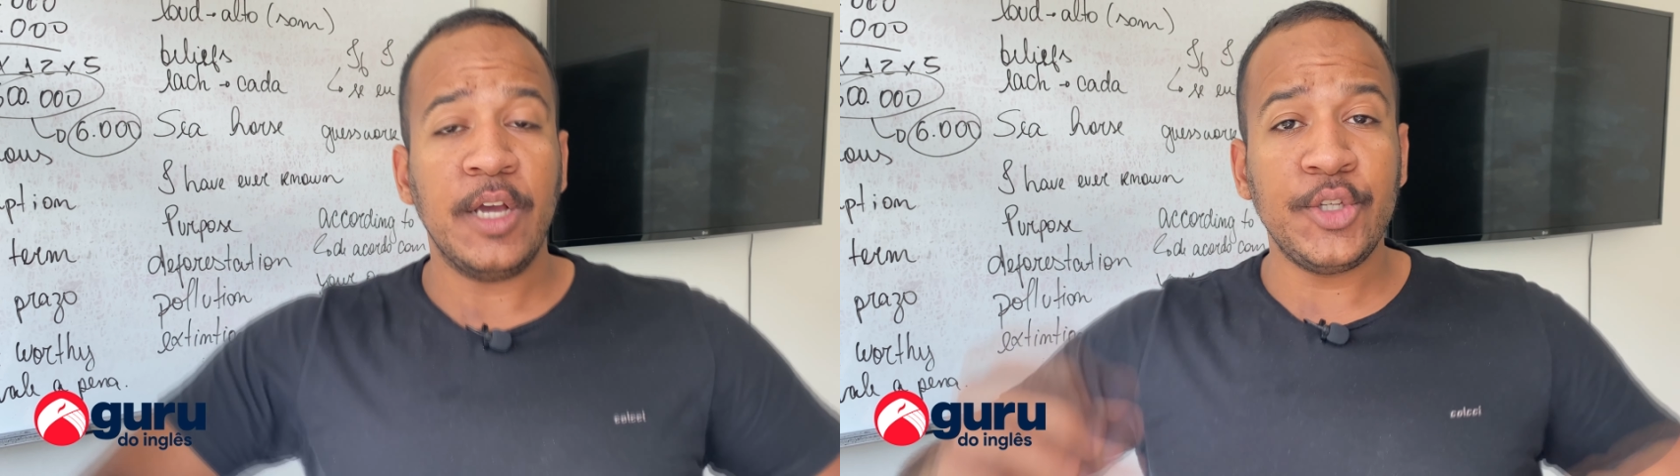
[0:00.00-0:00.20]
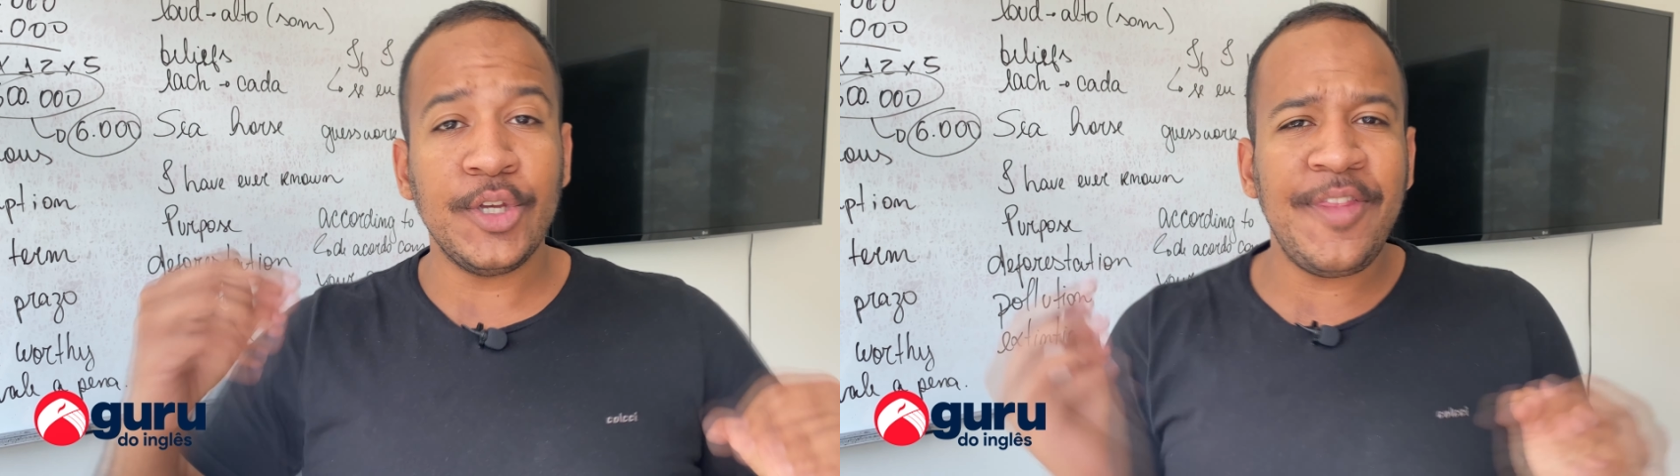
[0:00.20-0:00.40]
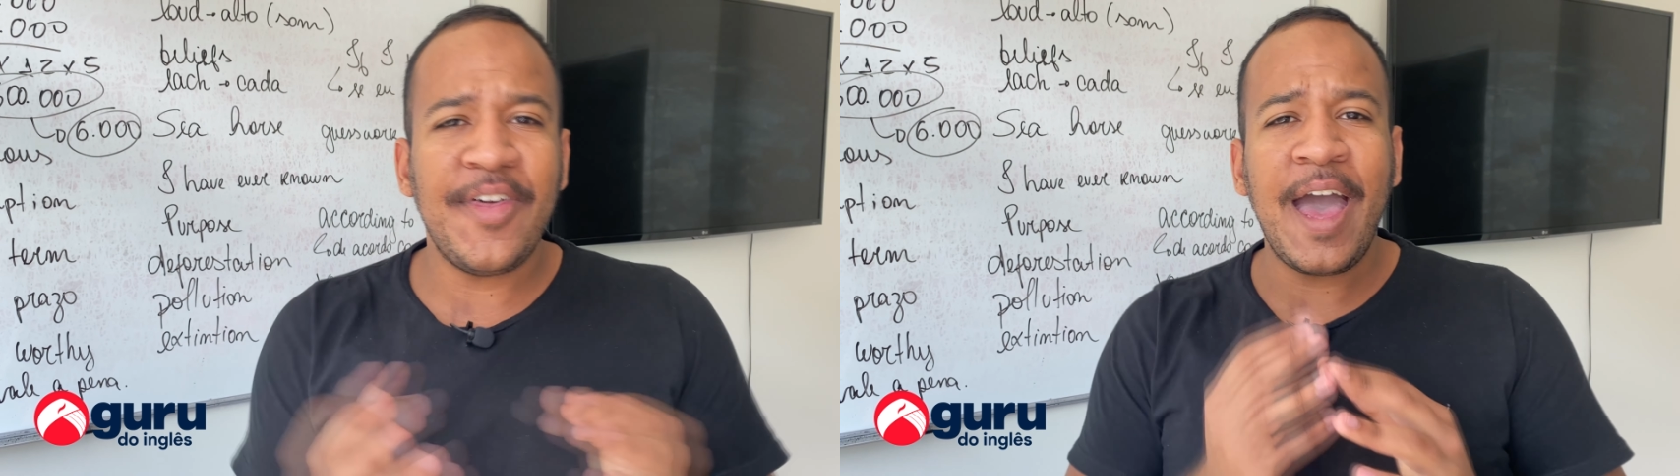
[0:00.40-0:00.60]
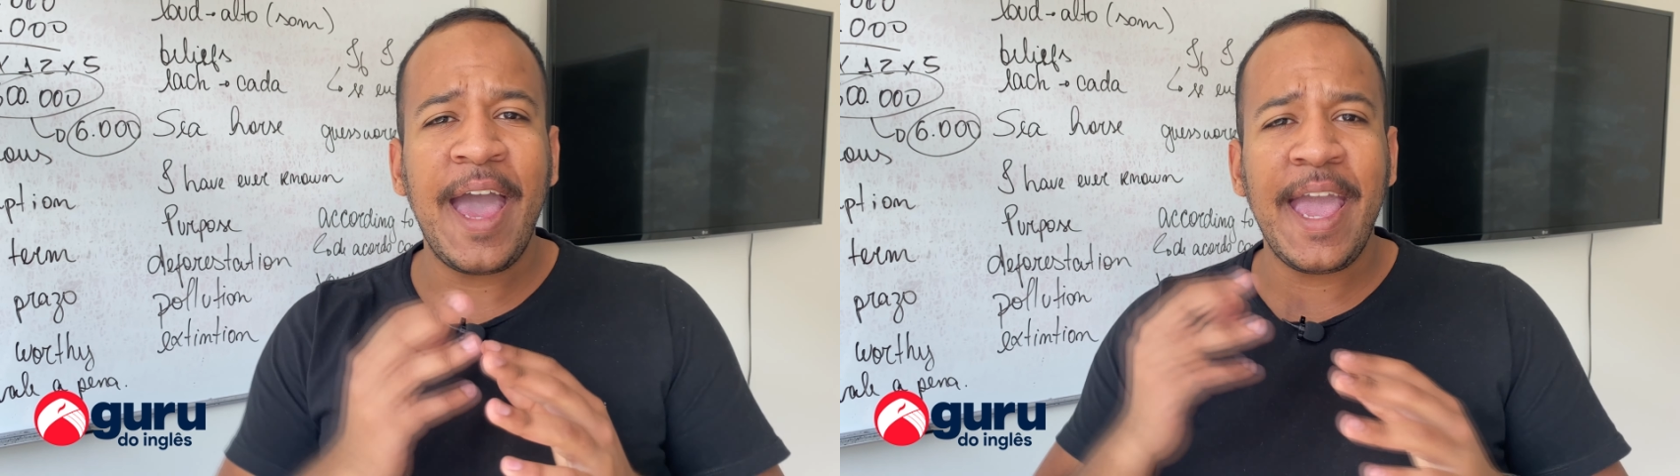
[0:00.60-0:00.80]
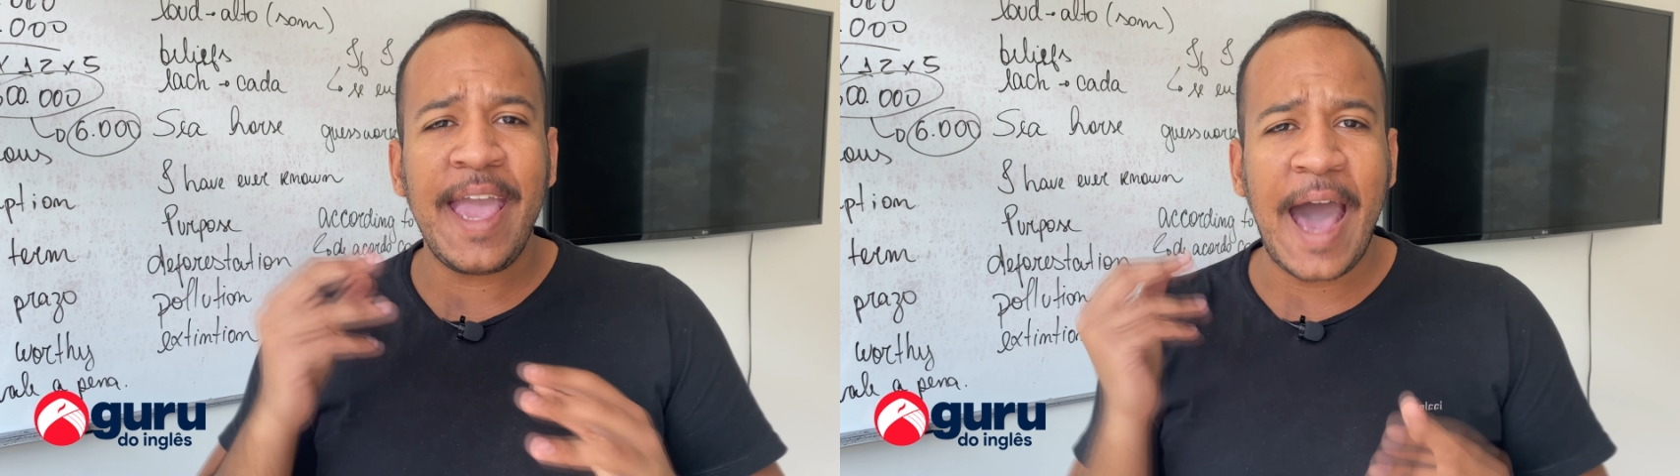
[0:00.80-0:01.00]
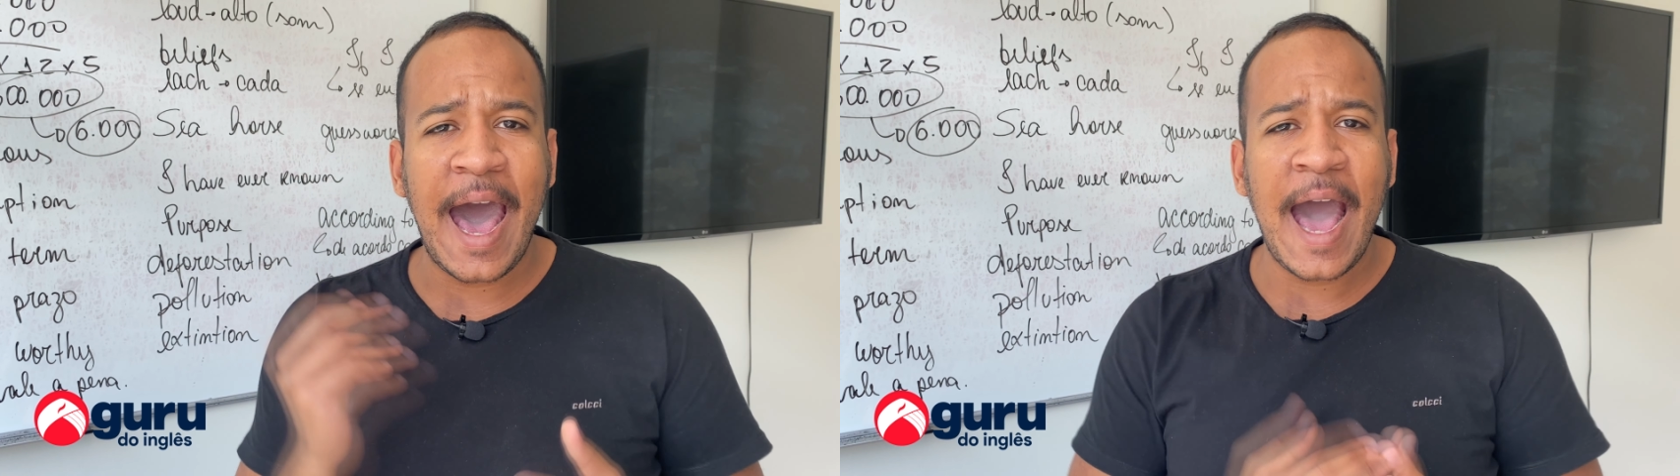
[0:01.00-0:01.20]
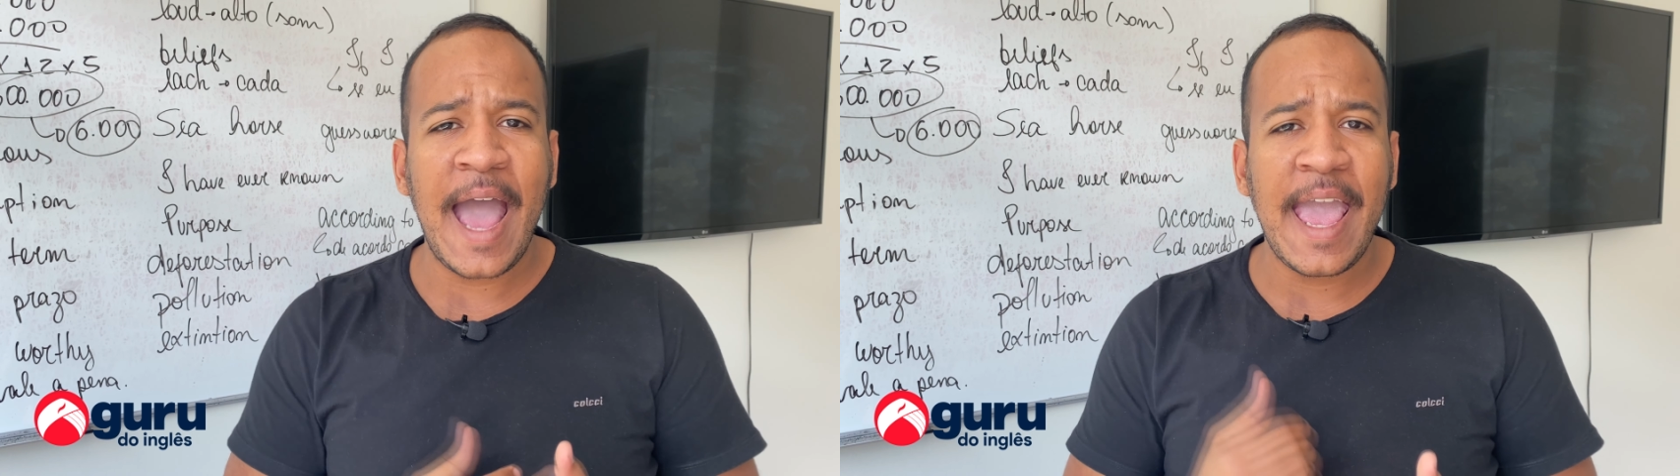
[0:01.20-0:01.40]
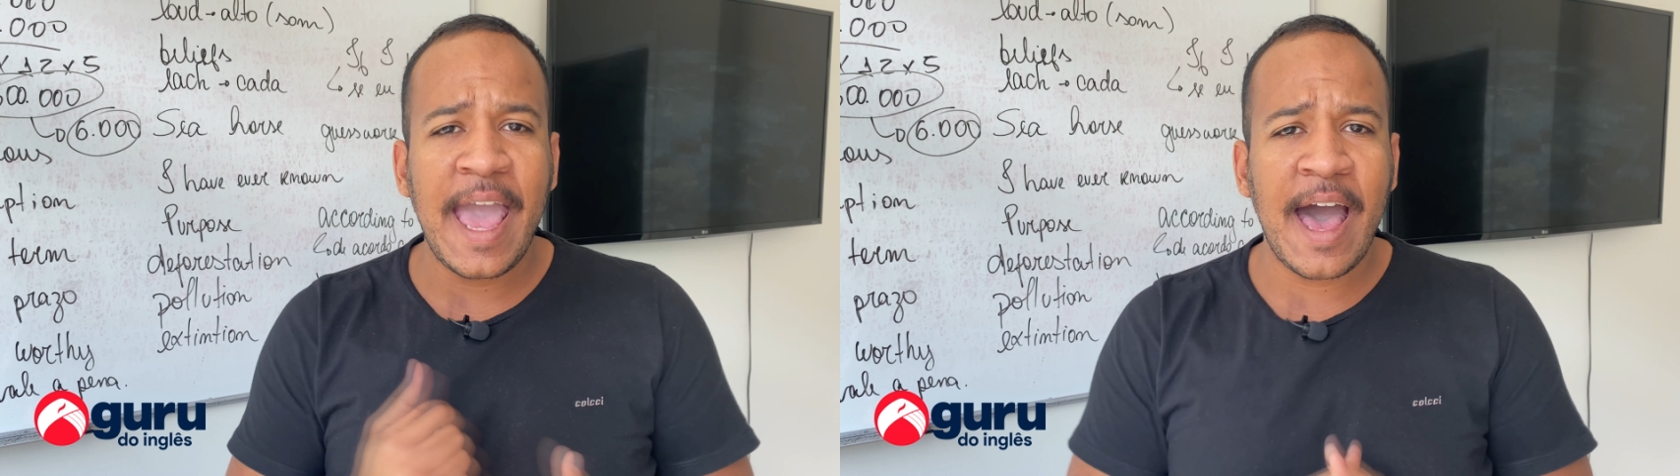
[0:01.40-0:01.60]
Today I
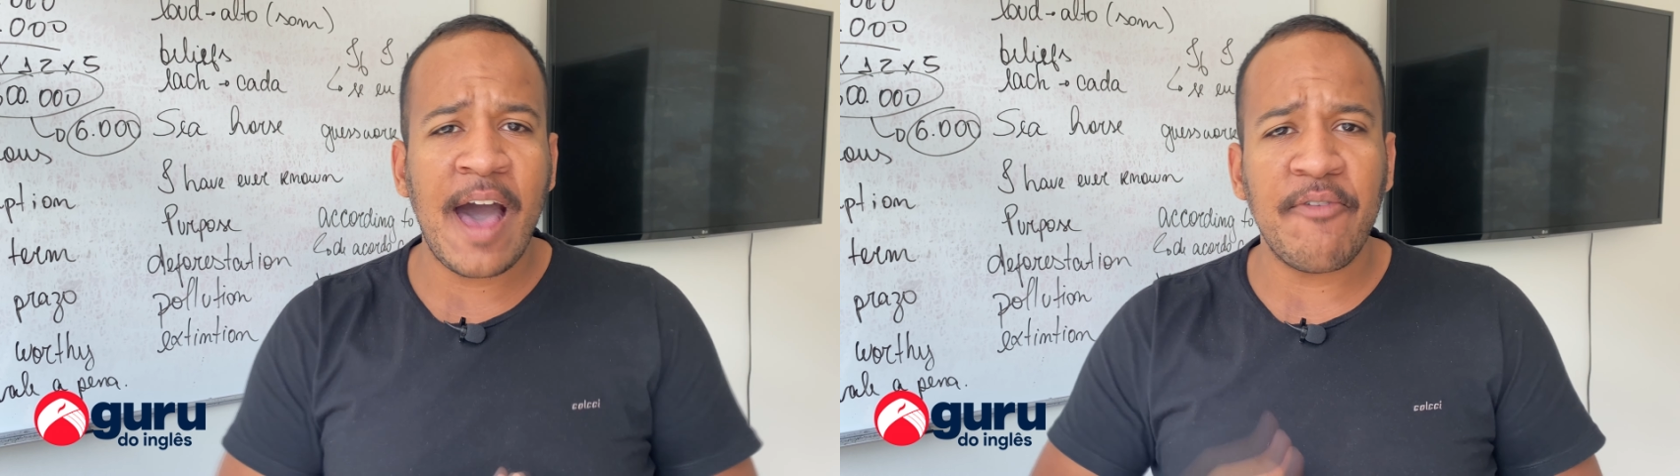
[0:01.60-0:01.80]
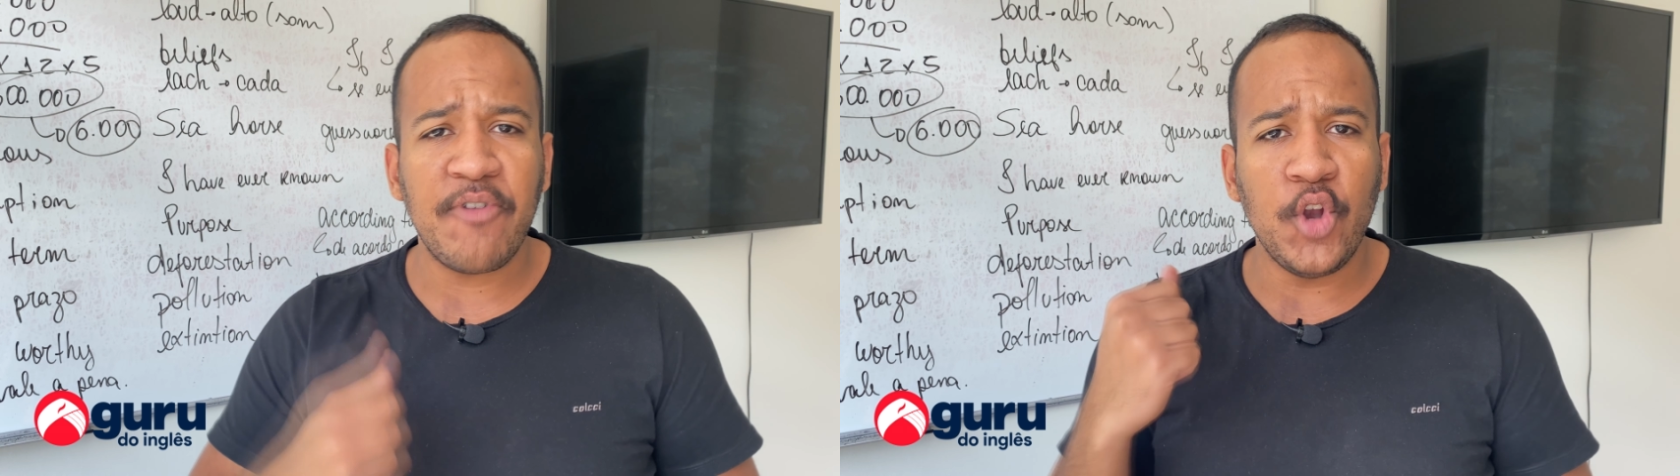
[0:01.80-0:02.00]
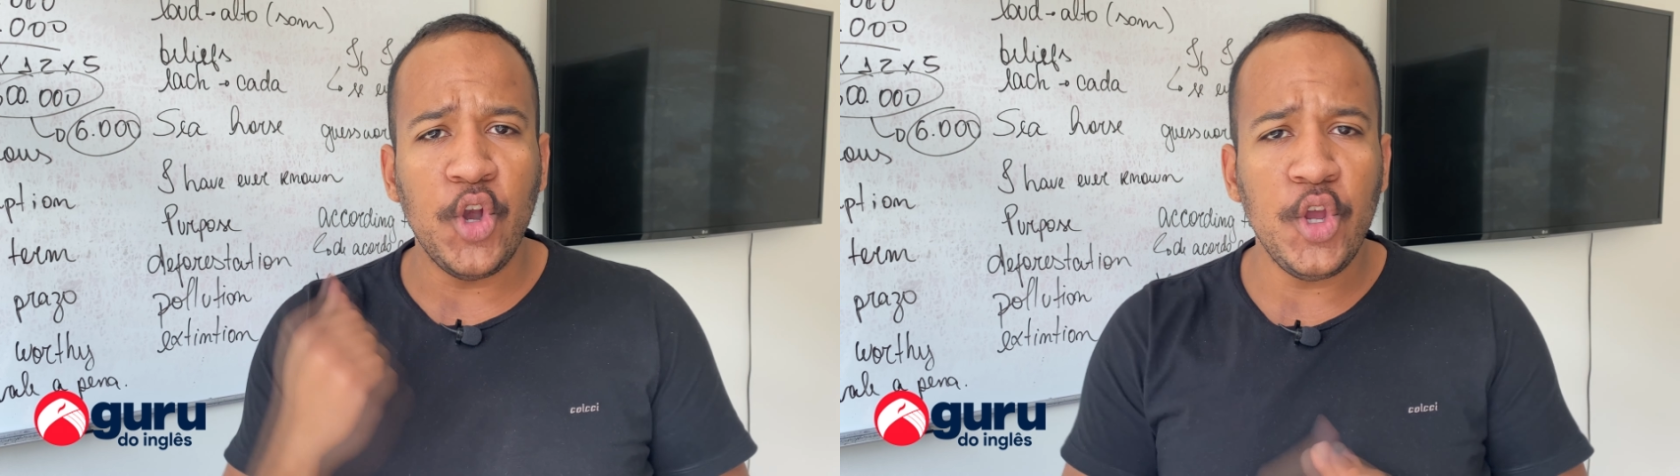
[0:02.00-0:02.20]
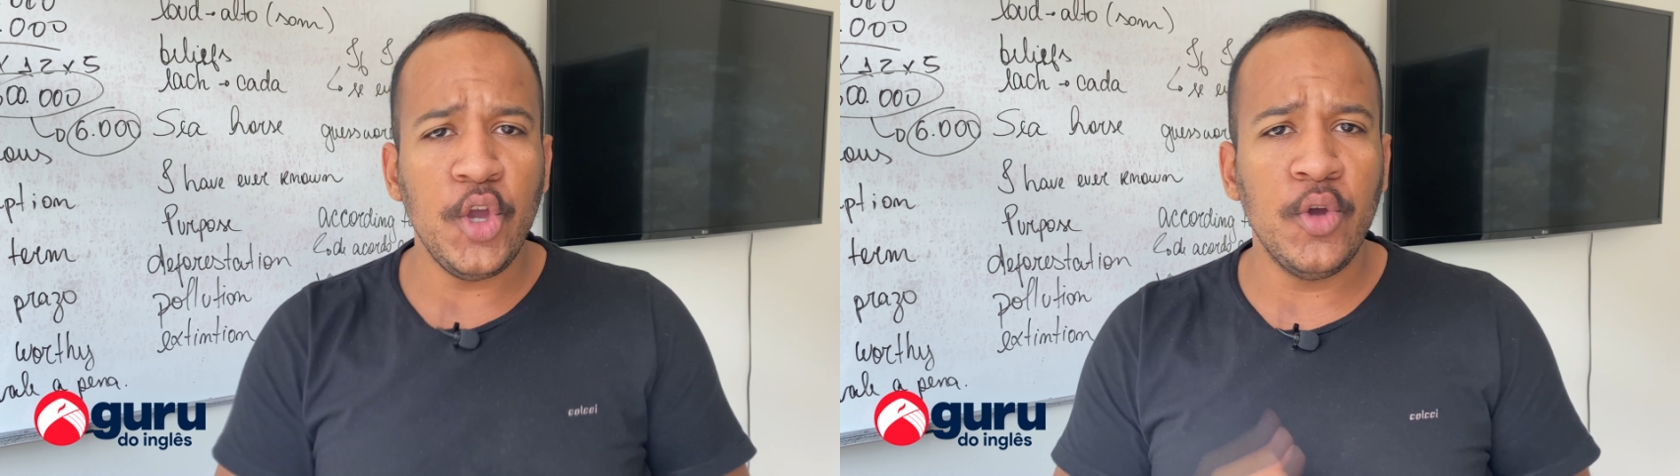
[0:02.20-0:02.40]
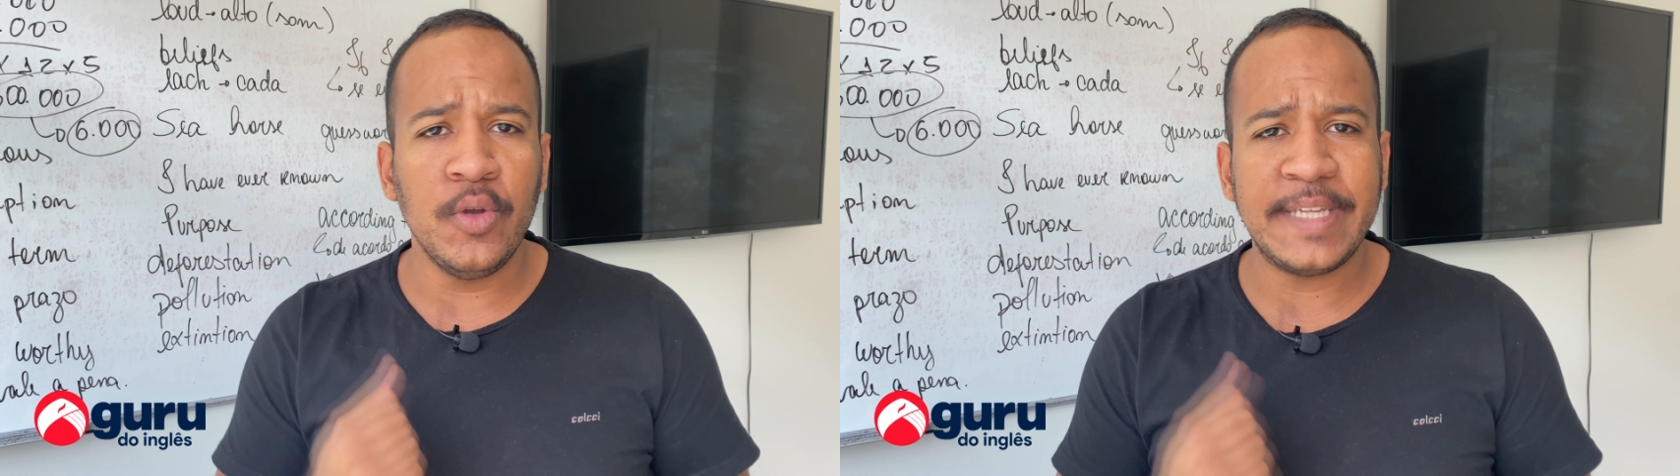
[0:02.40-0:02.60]
have a new